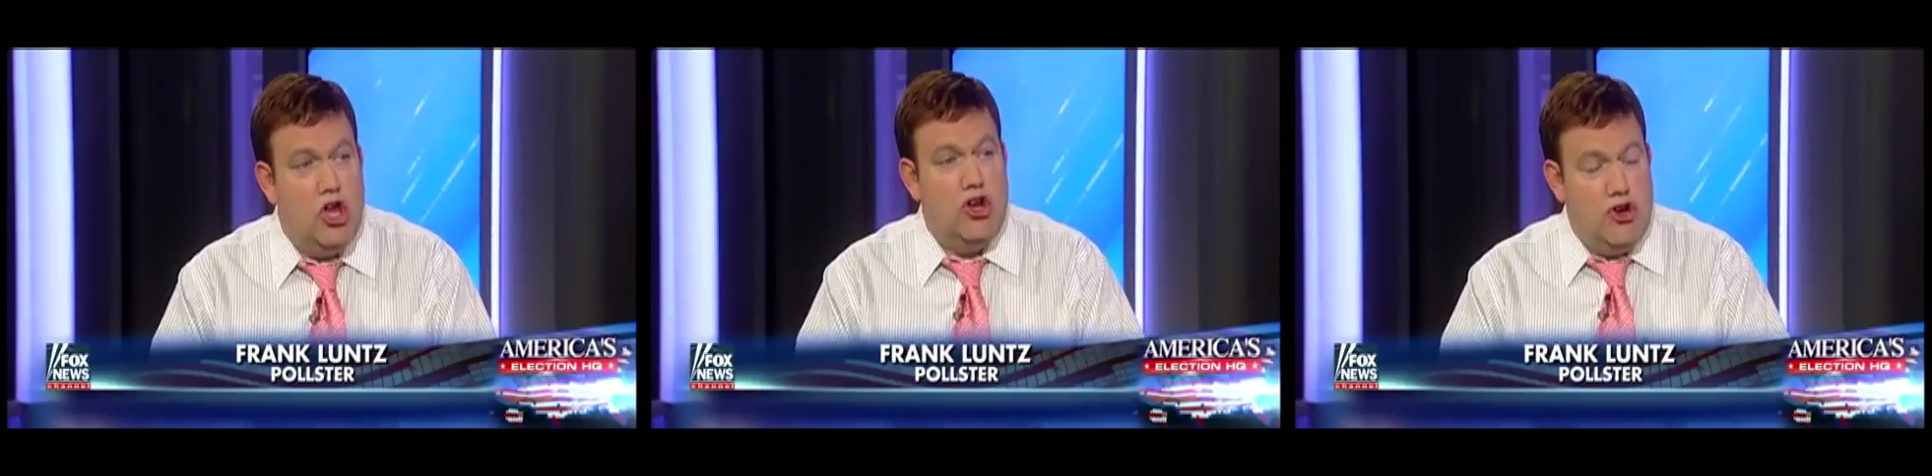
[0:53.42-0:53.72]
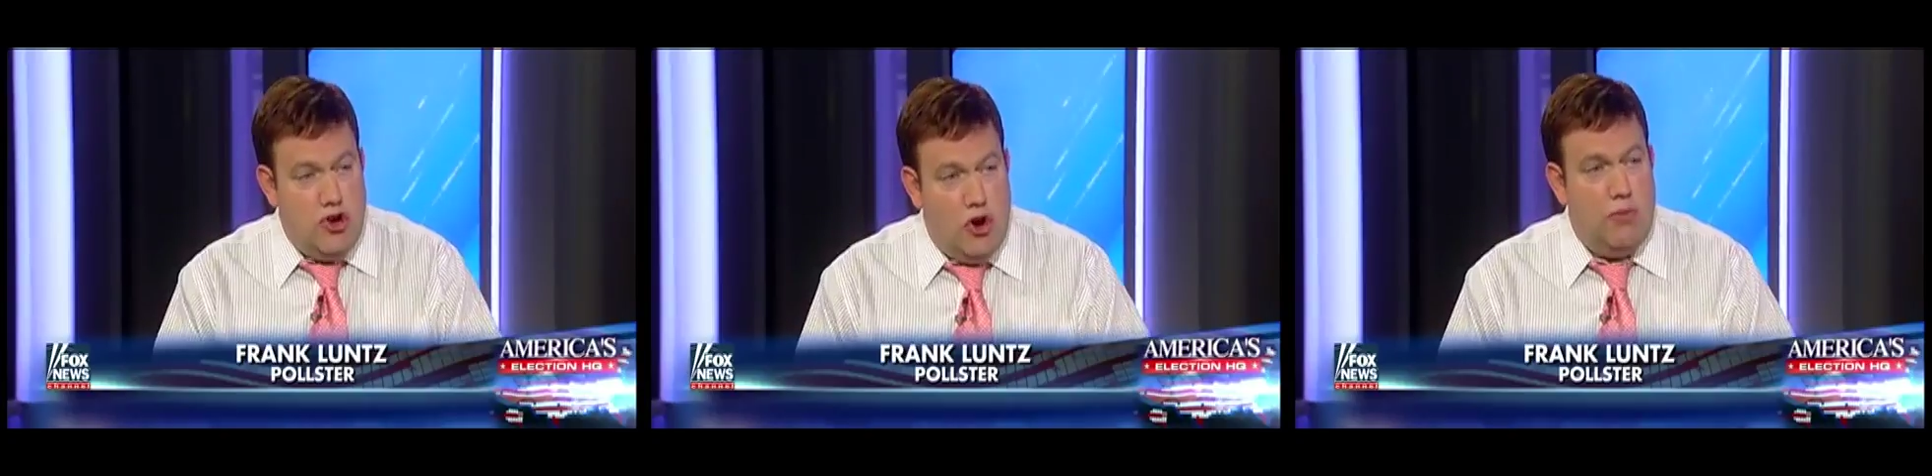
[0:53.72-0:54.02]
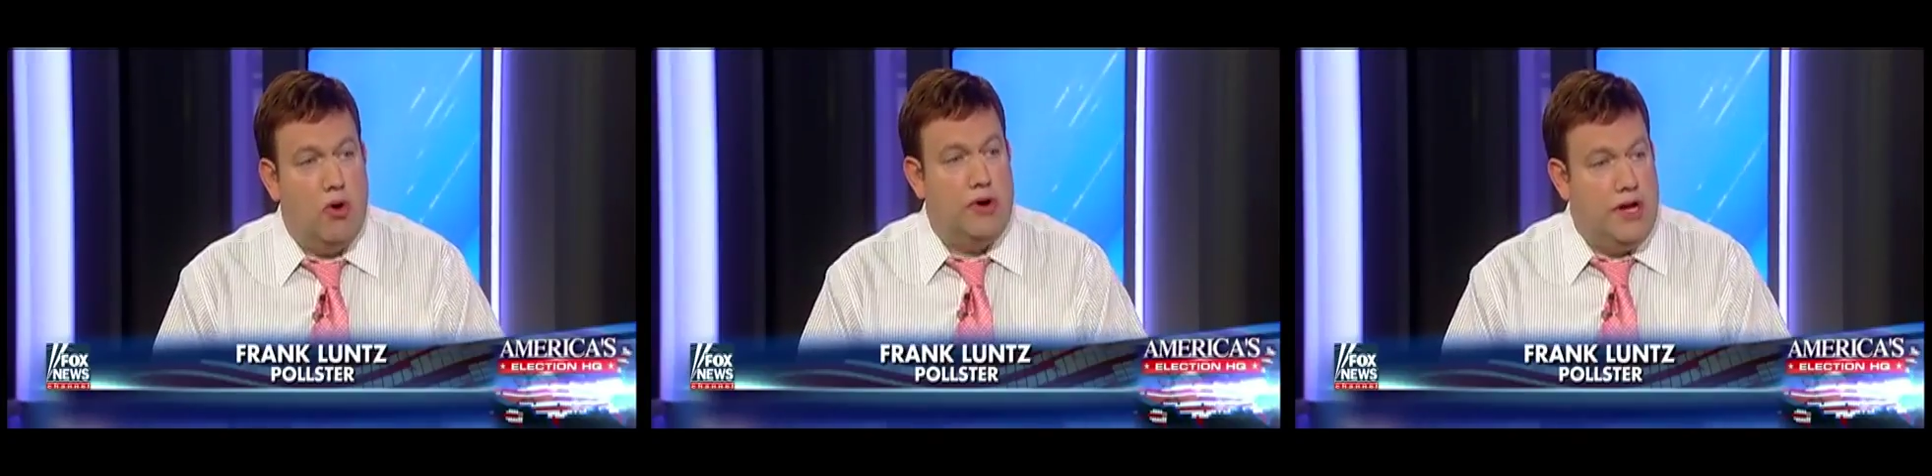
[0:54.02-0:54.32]
No
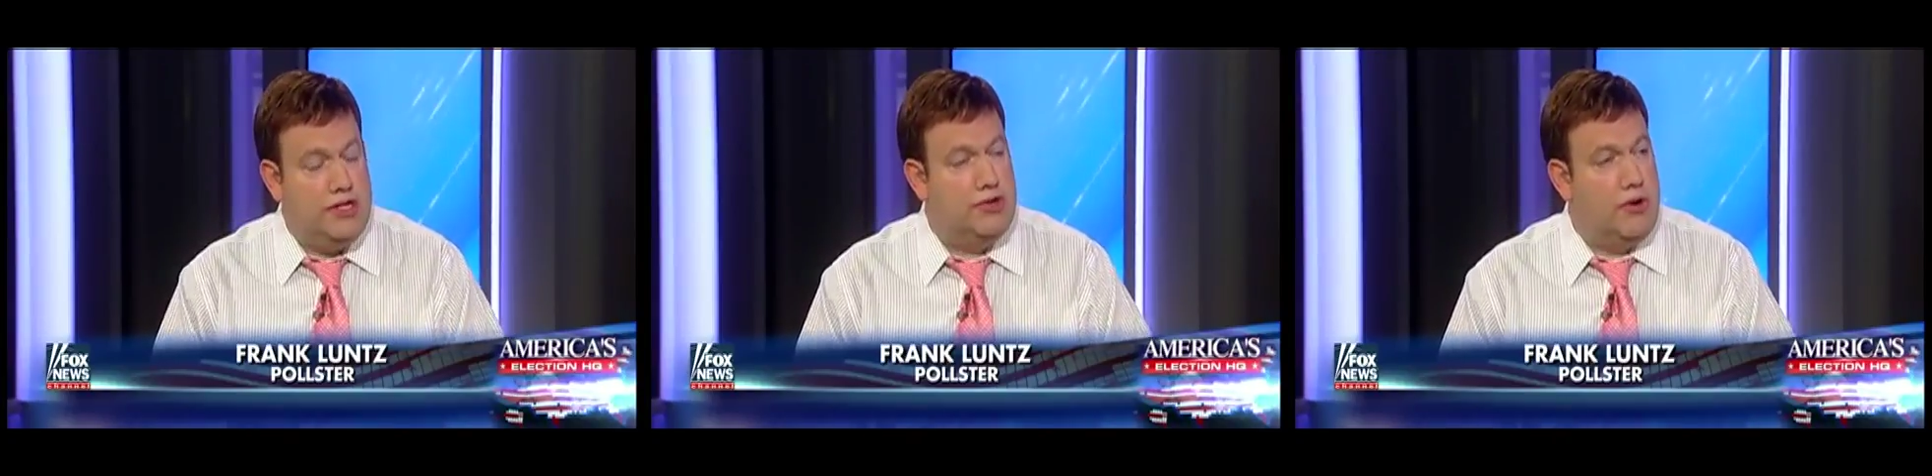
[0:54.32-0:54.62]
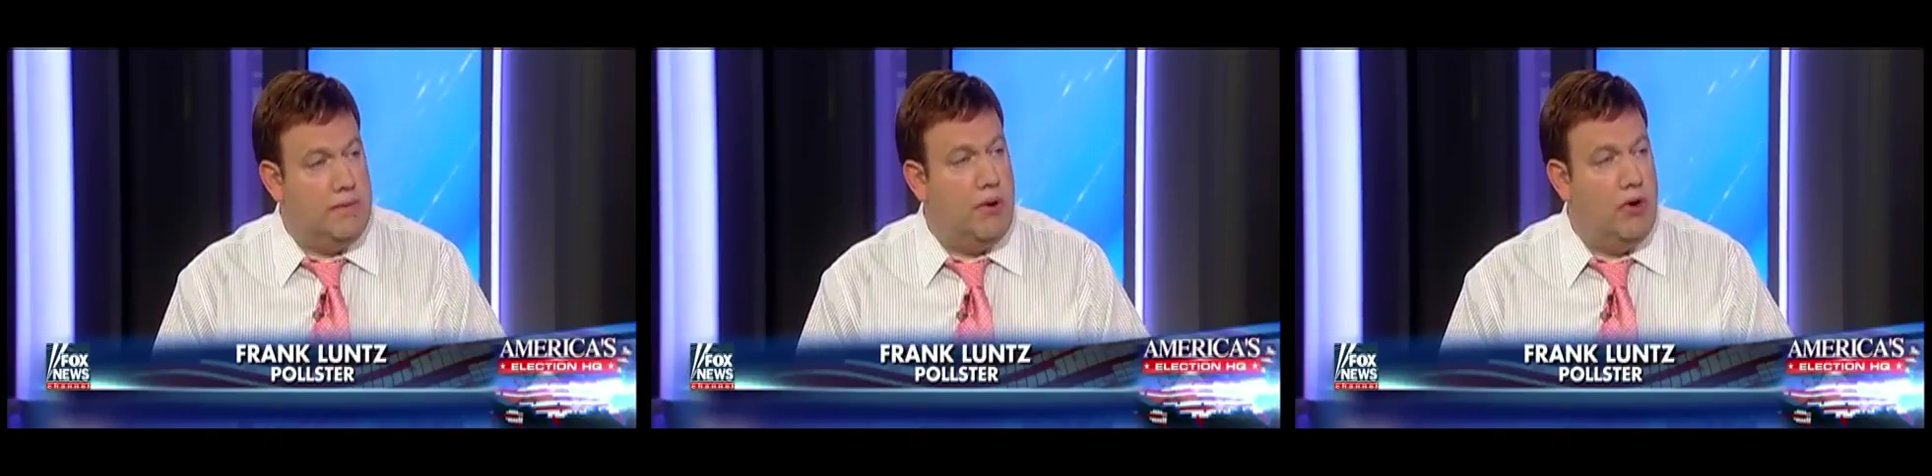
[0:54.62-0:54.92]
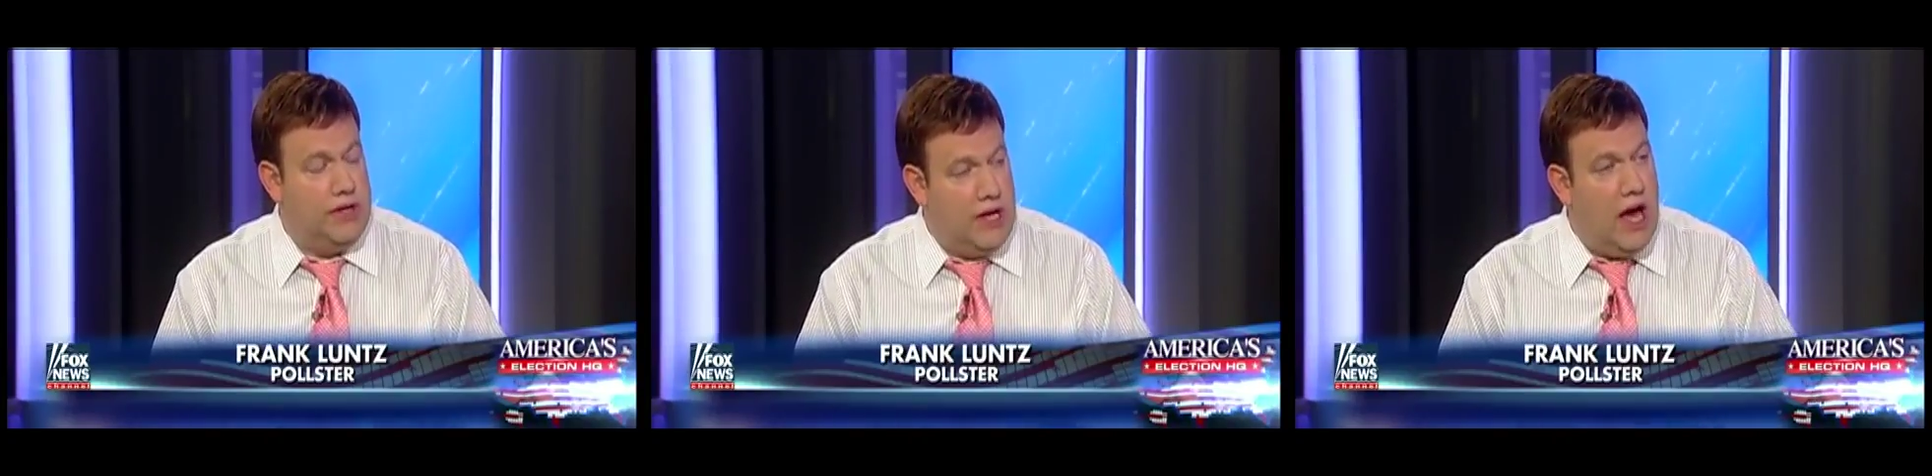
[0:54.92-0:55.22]
more nationwide
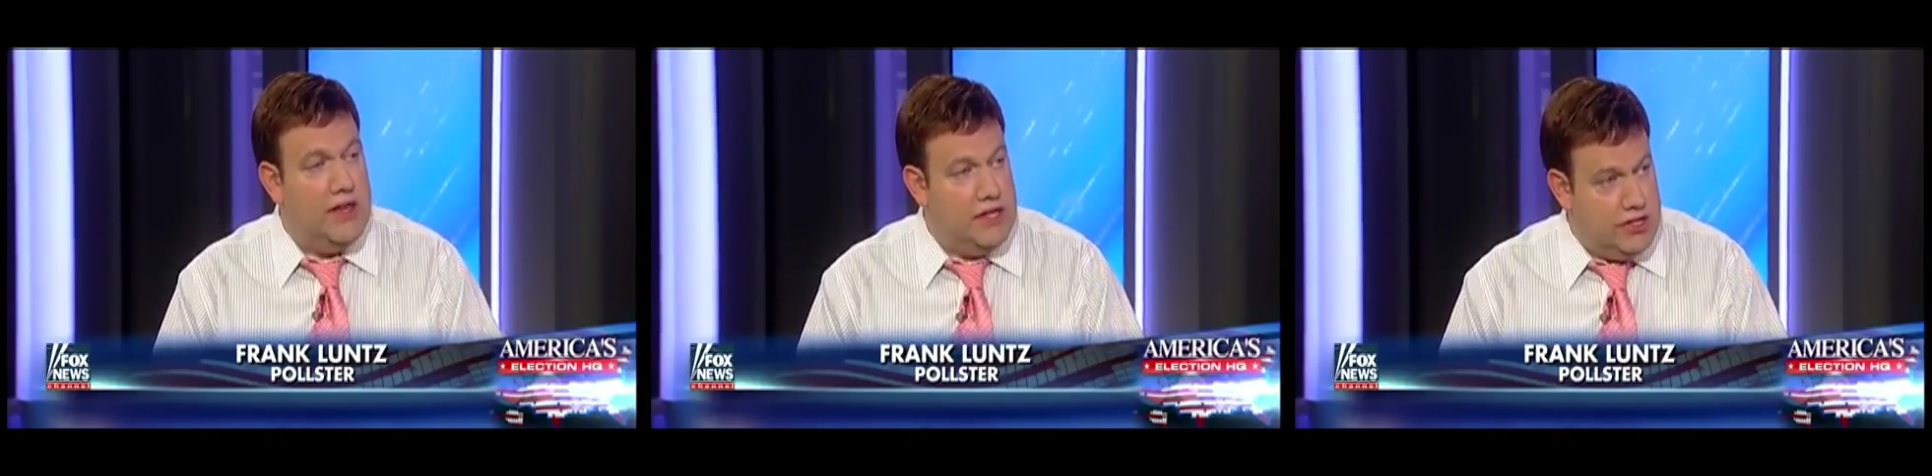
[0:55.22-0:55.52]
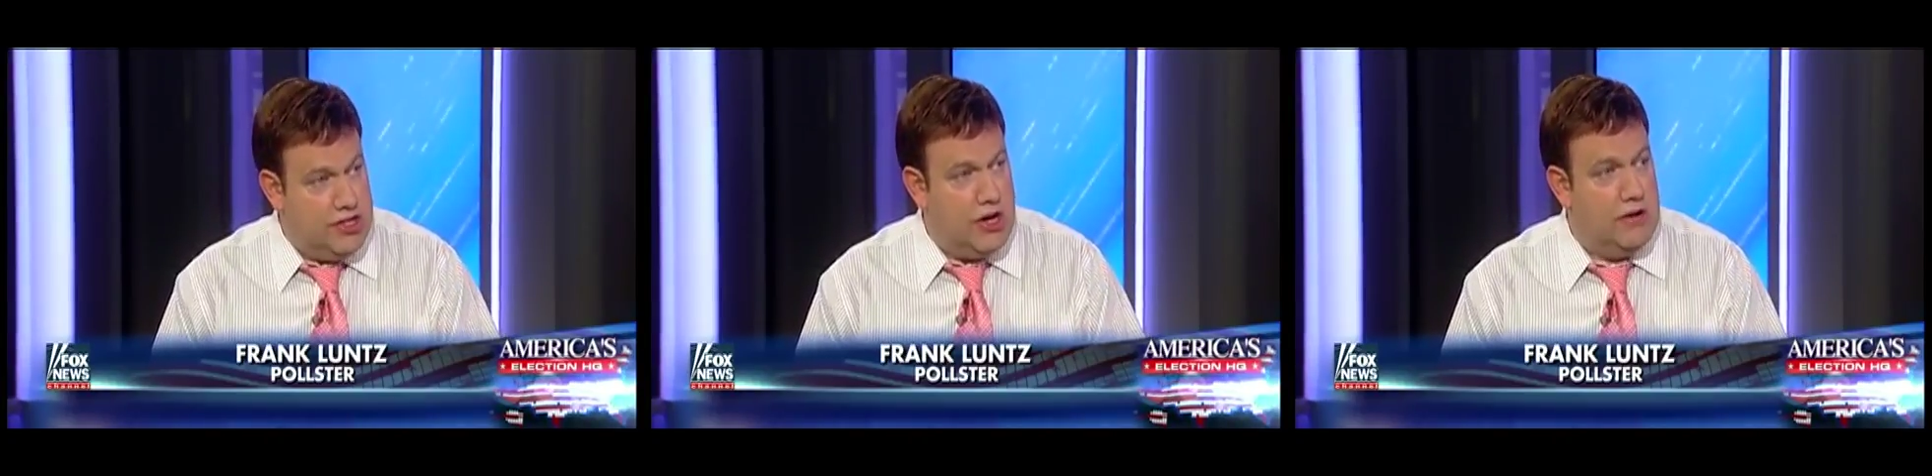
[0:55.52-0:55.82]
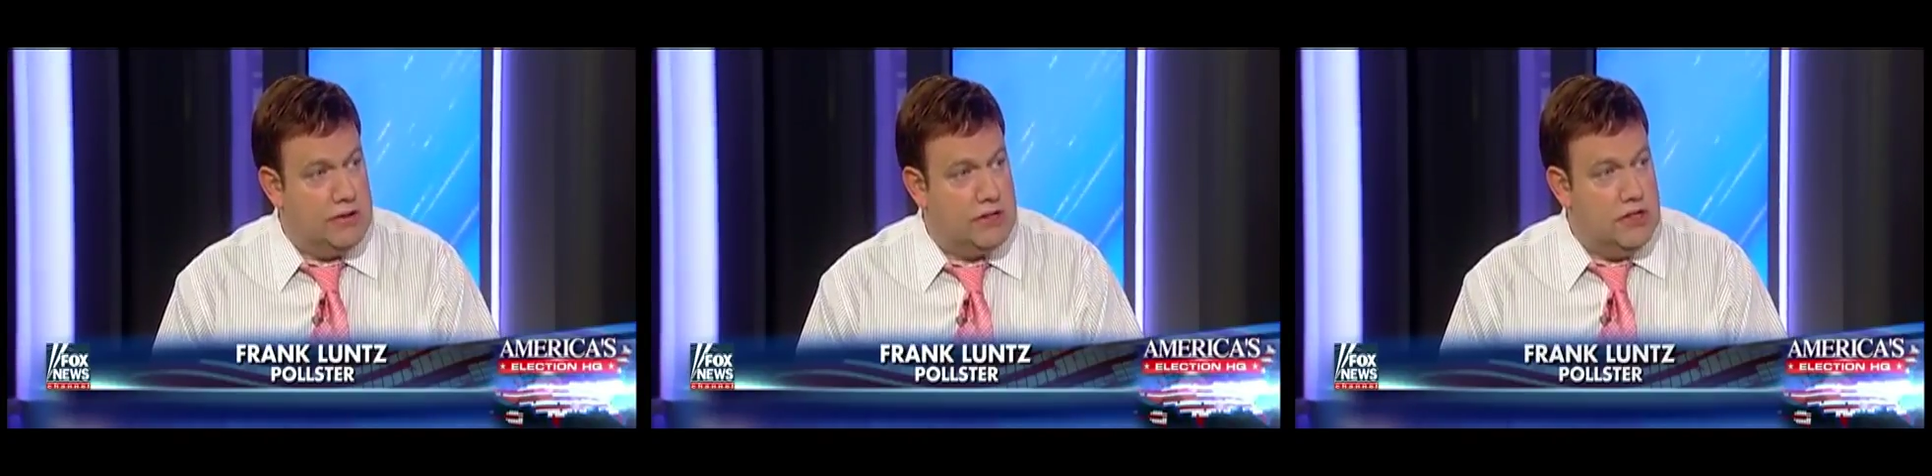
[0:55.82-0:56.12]
polling on these
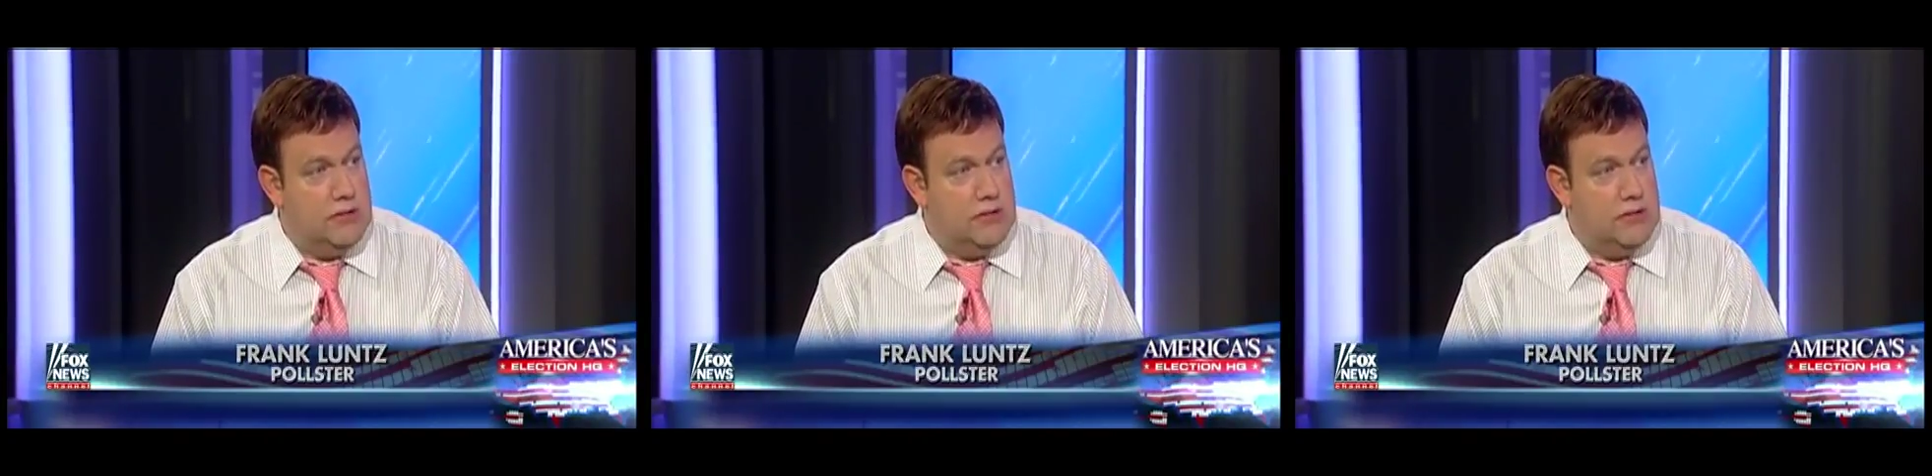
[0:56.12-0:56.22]
shows,